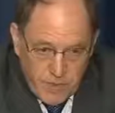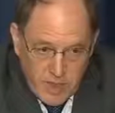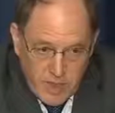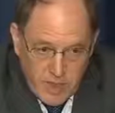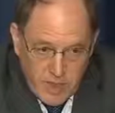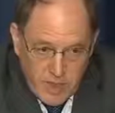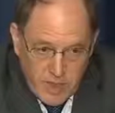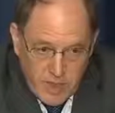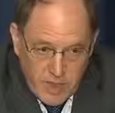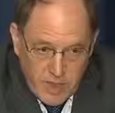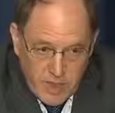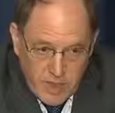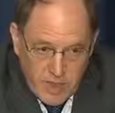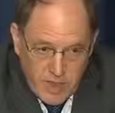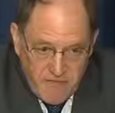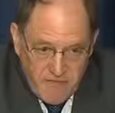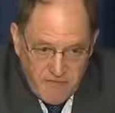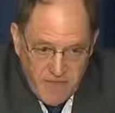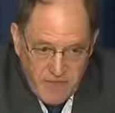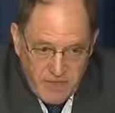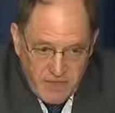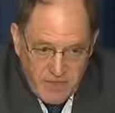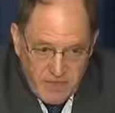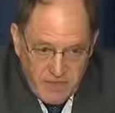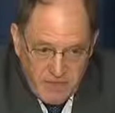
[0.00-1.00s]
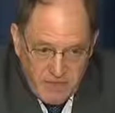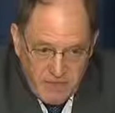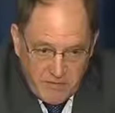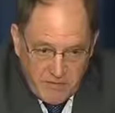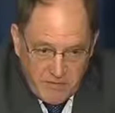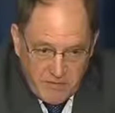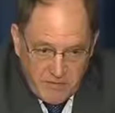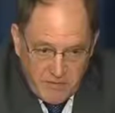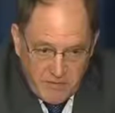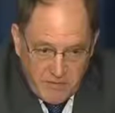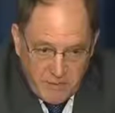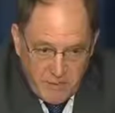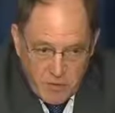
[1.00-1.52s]
the
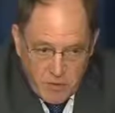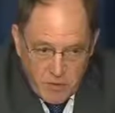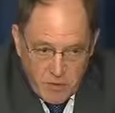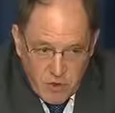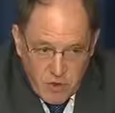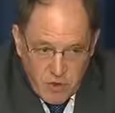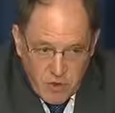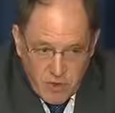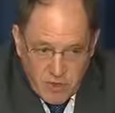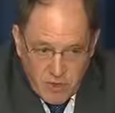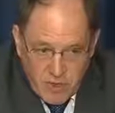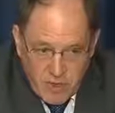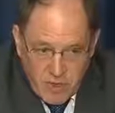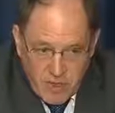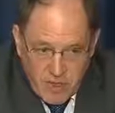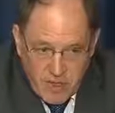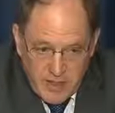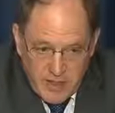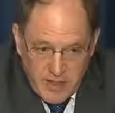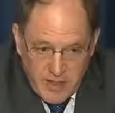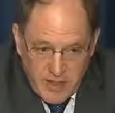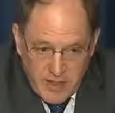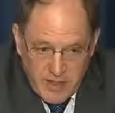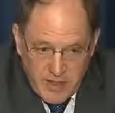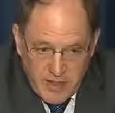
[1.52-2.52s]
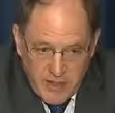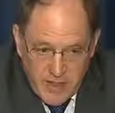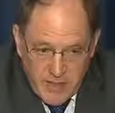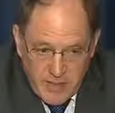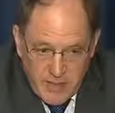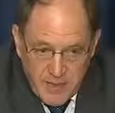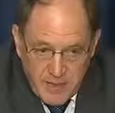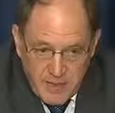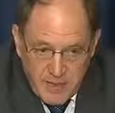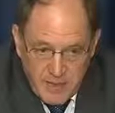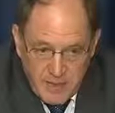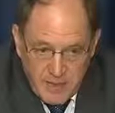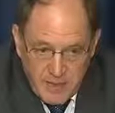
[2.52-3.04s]
effective social and
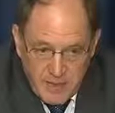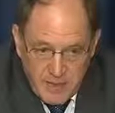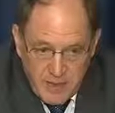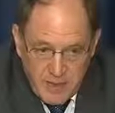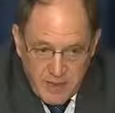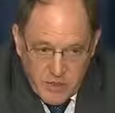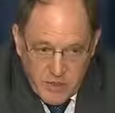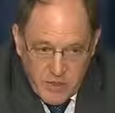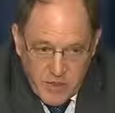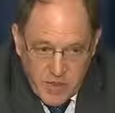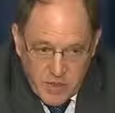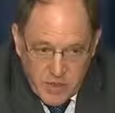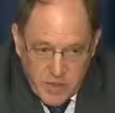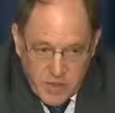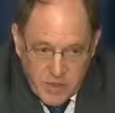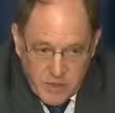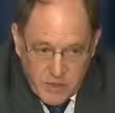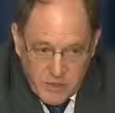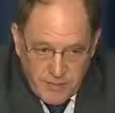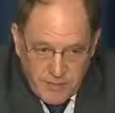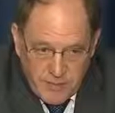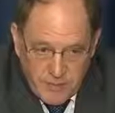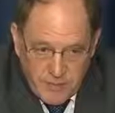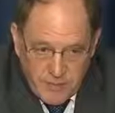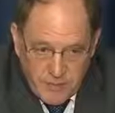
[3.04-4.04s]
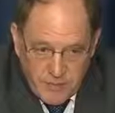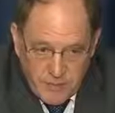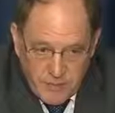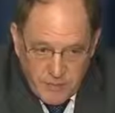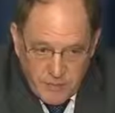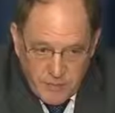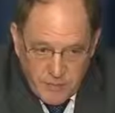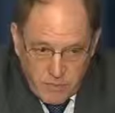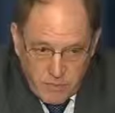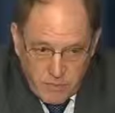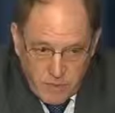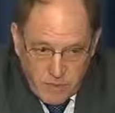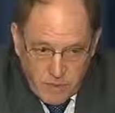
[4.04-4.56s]
economic destruction
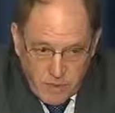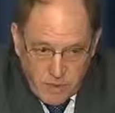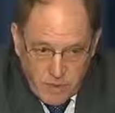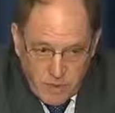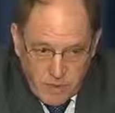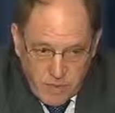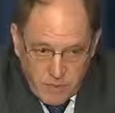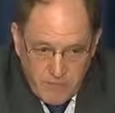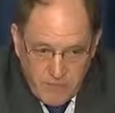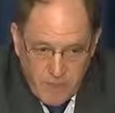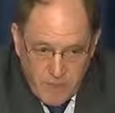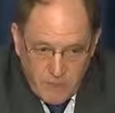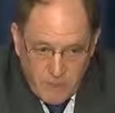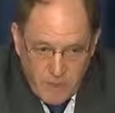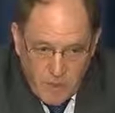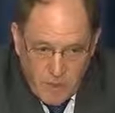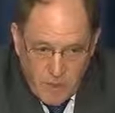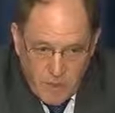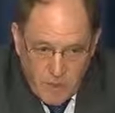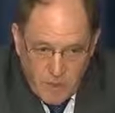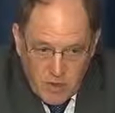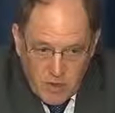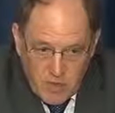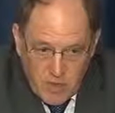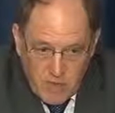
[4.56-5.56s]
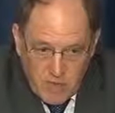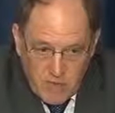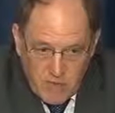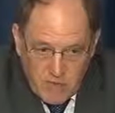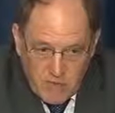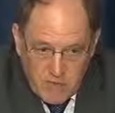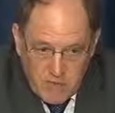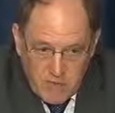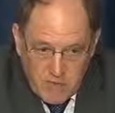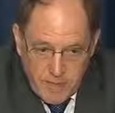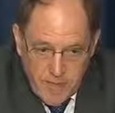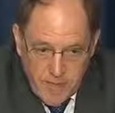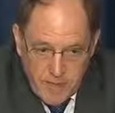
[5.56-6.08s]
of the smaller
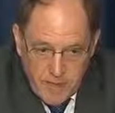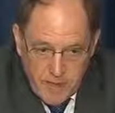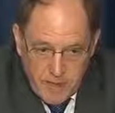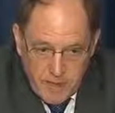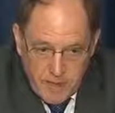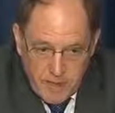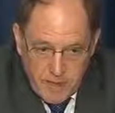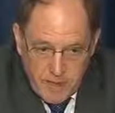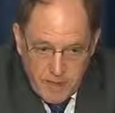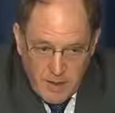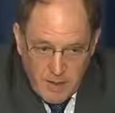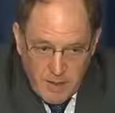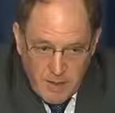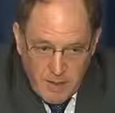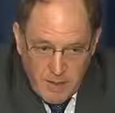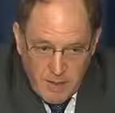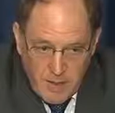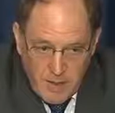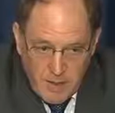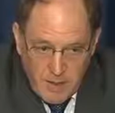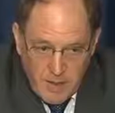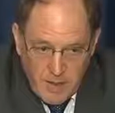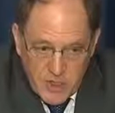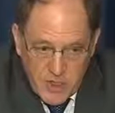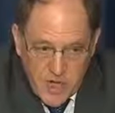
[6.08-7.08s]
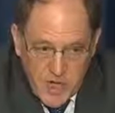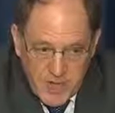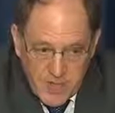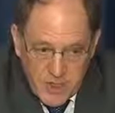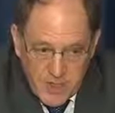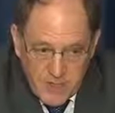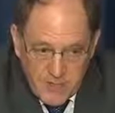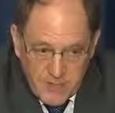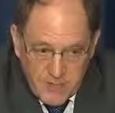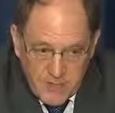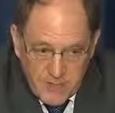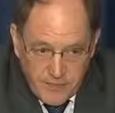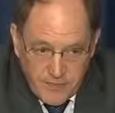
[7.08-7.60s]
member
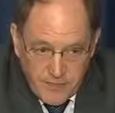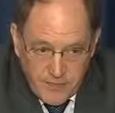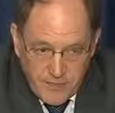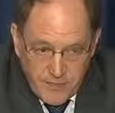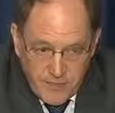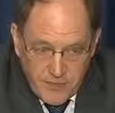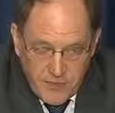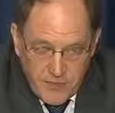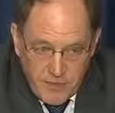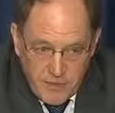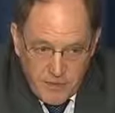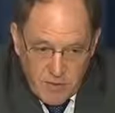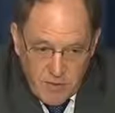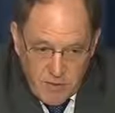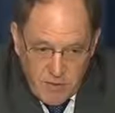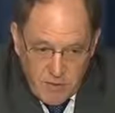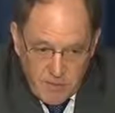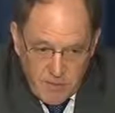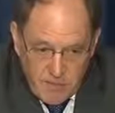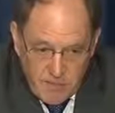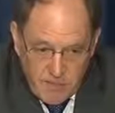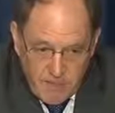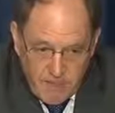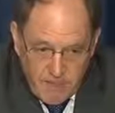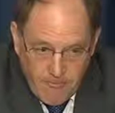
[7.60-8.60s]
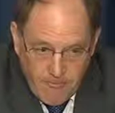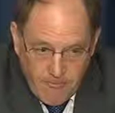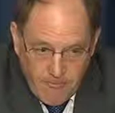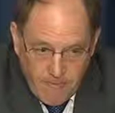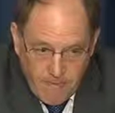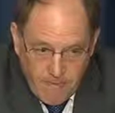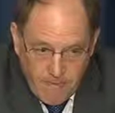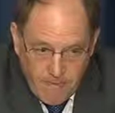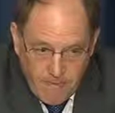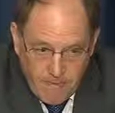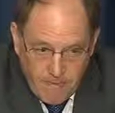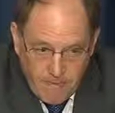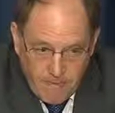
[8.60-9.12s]
states of the Eurozone.
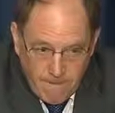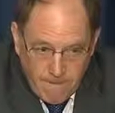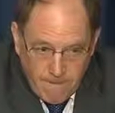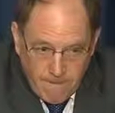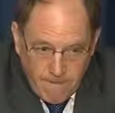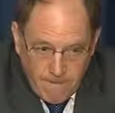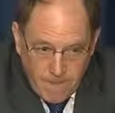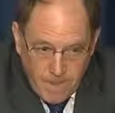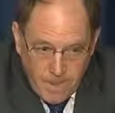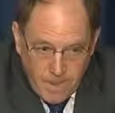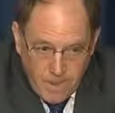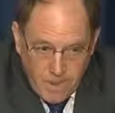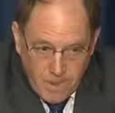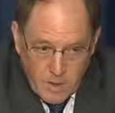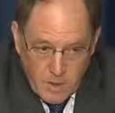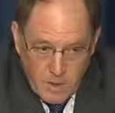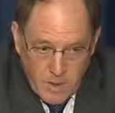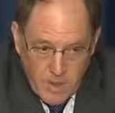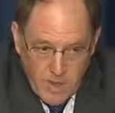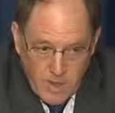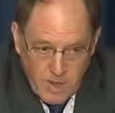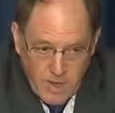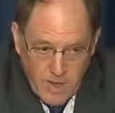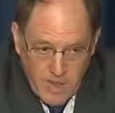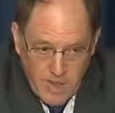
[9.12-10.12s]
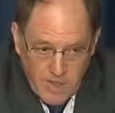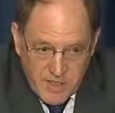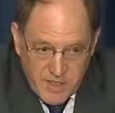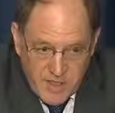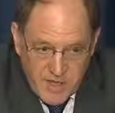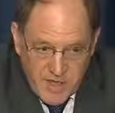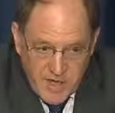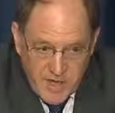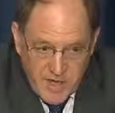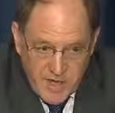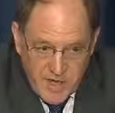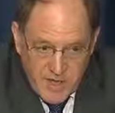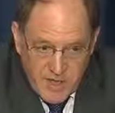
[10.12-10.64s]
We are not
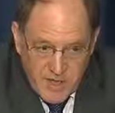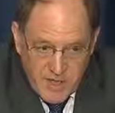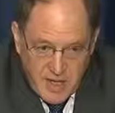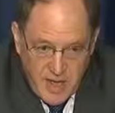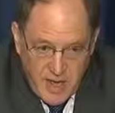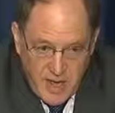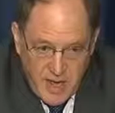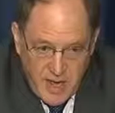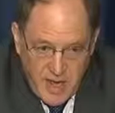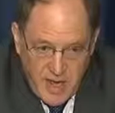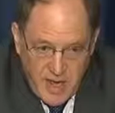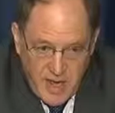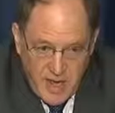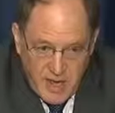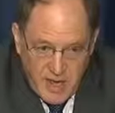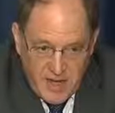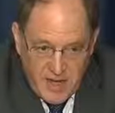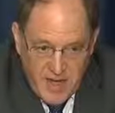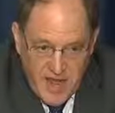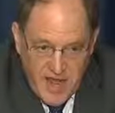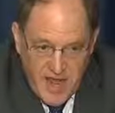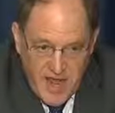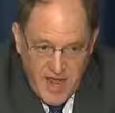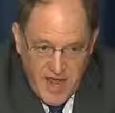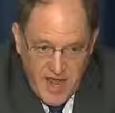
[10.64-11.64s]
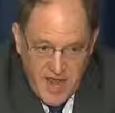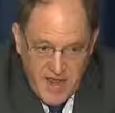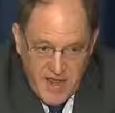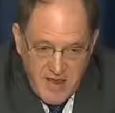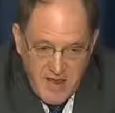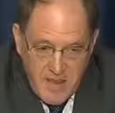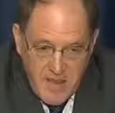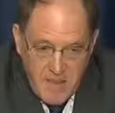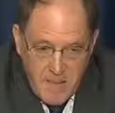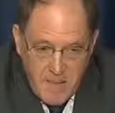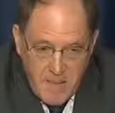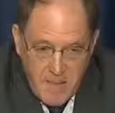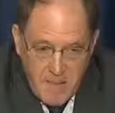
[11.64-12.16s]
seeing
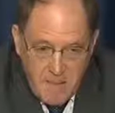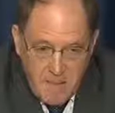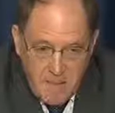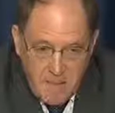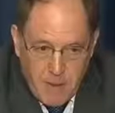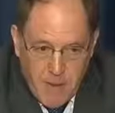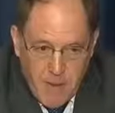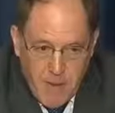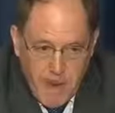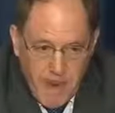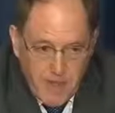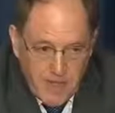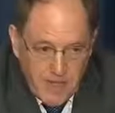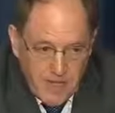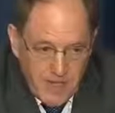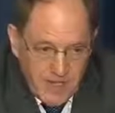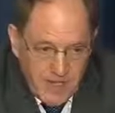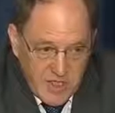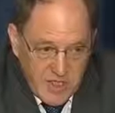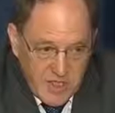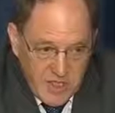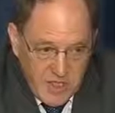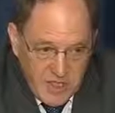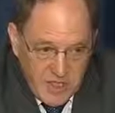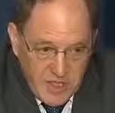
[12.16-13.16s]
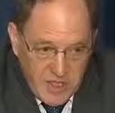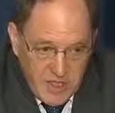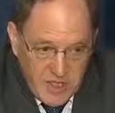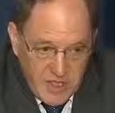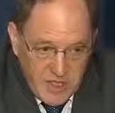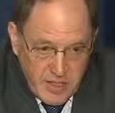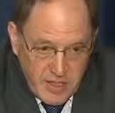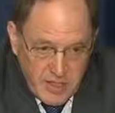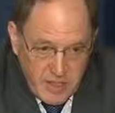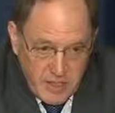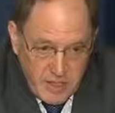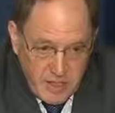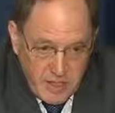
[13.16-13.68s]
a policy
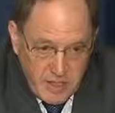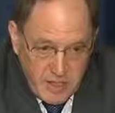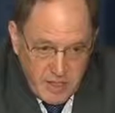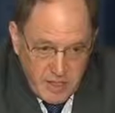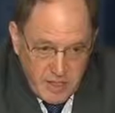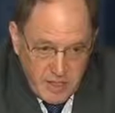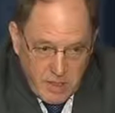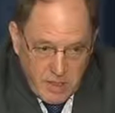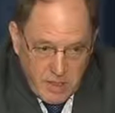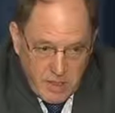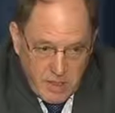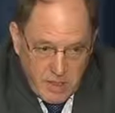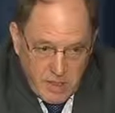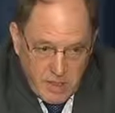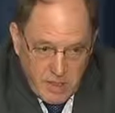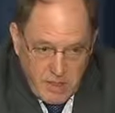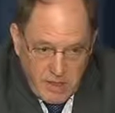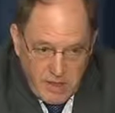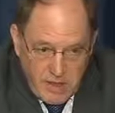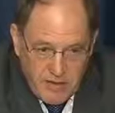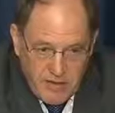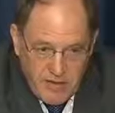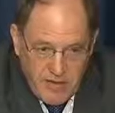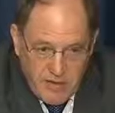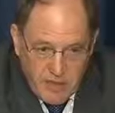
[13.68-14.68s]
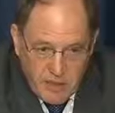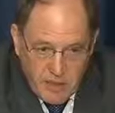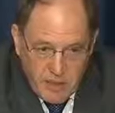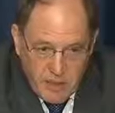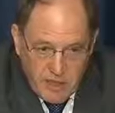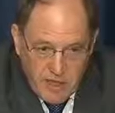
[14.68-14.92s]
that